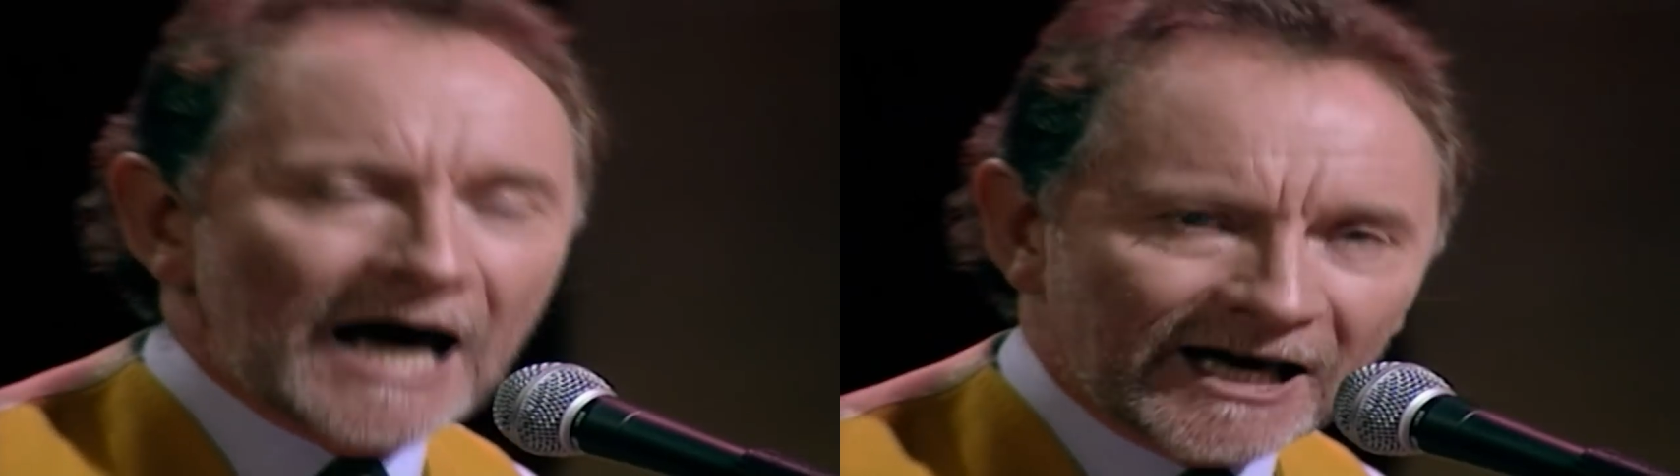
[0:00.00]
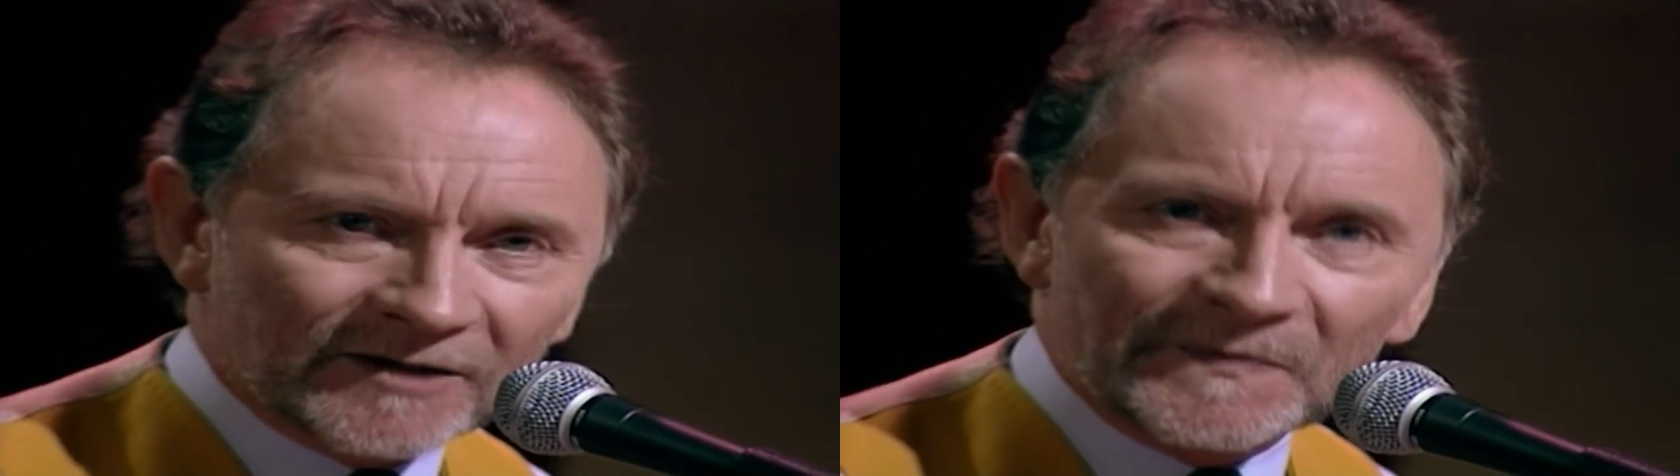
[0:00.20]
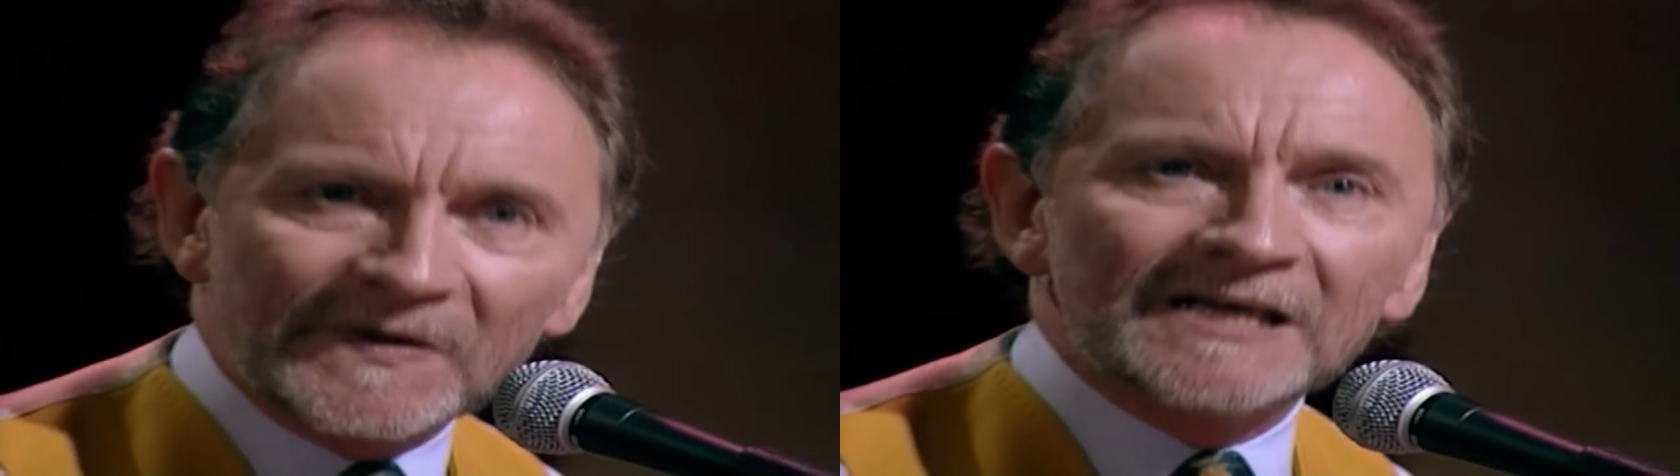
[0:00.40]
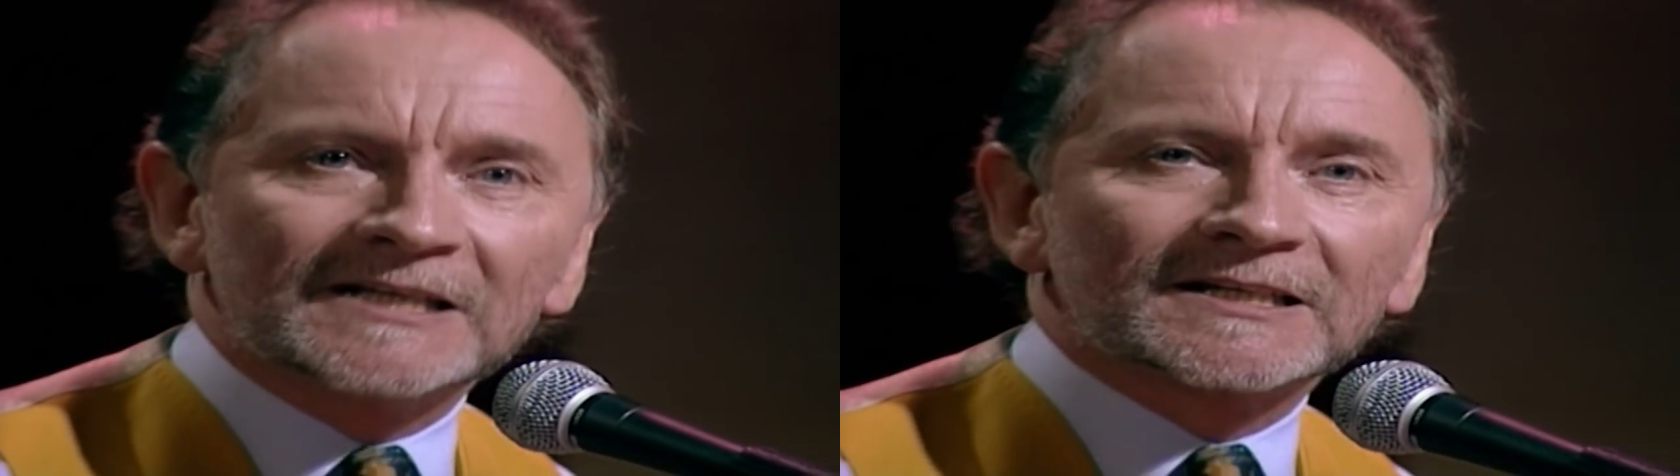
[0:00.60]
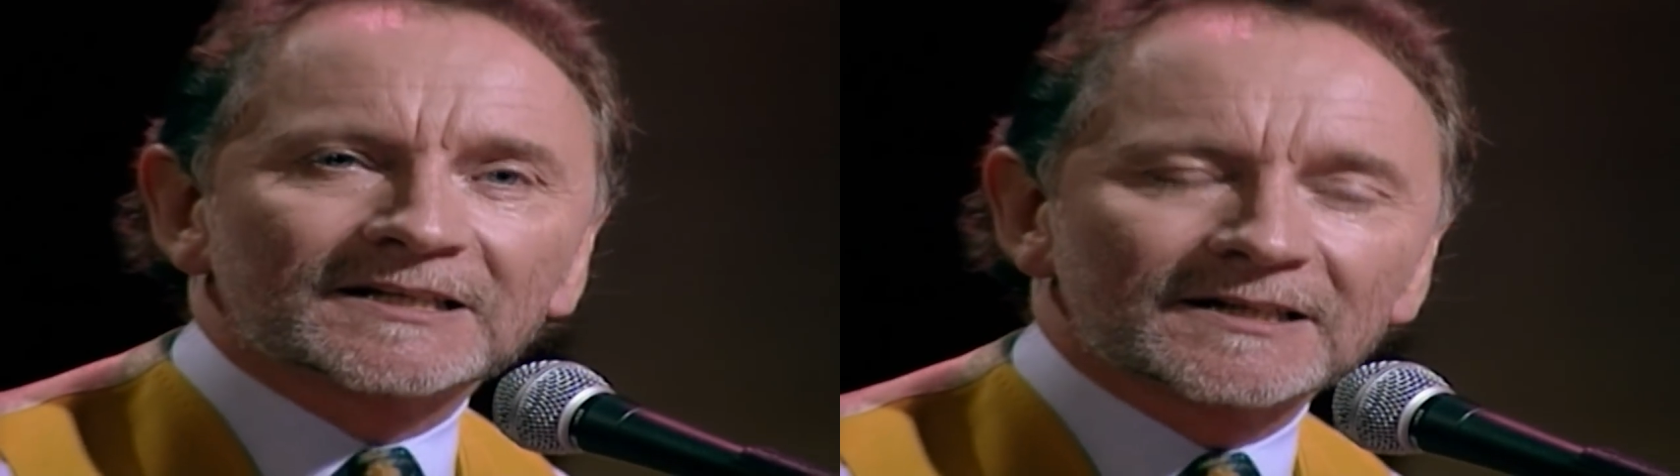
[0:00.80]
and
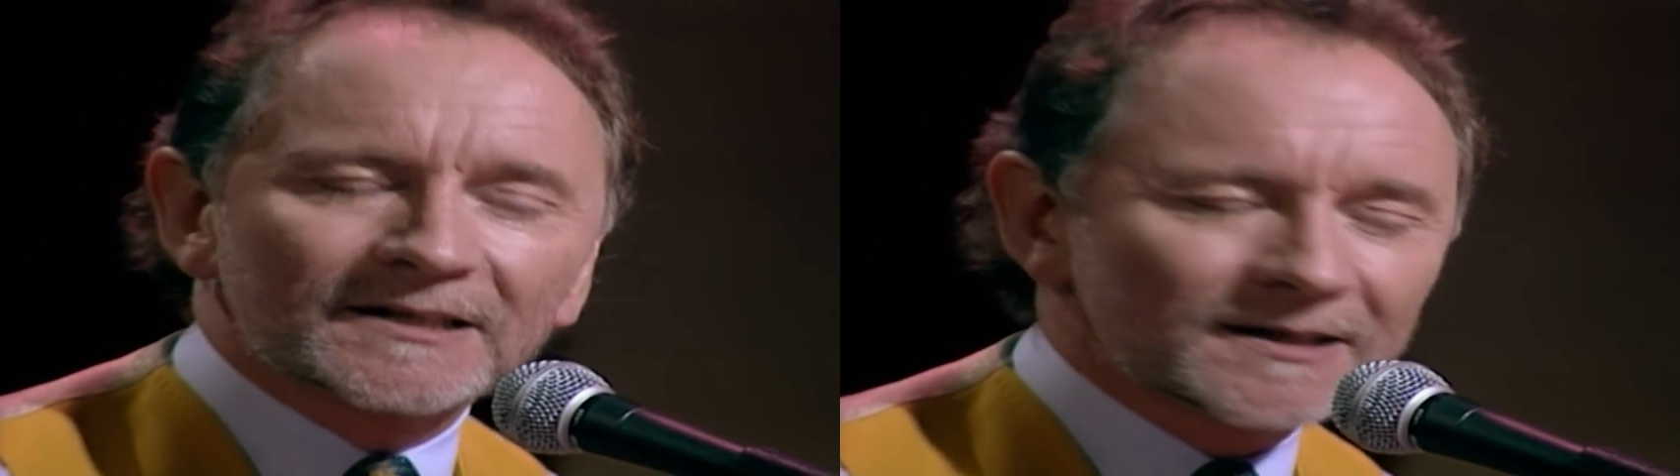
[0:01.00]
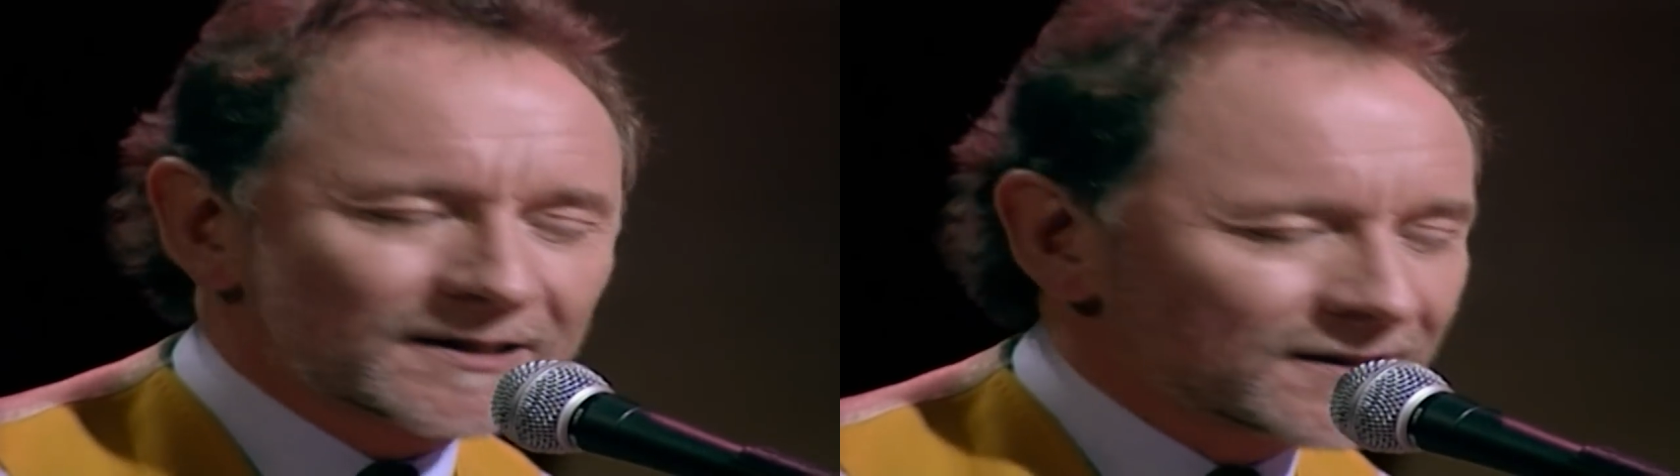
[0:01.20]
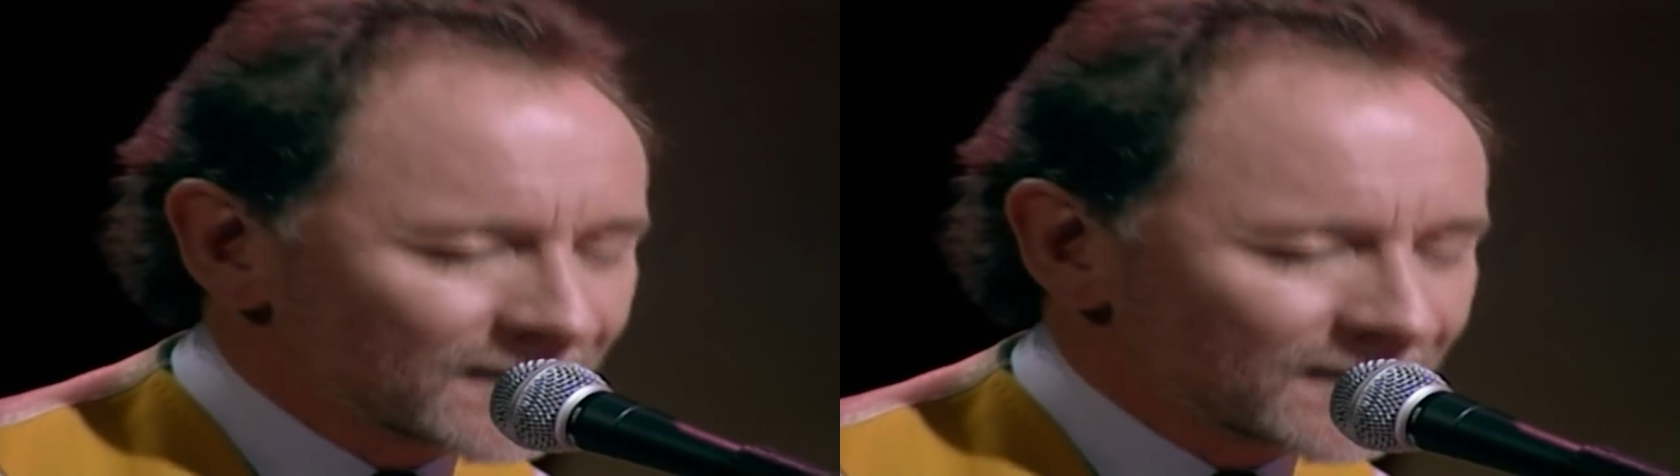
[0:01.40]
peace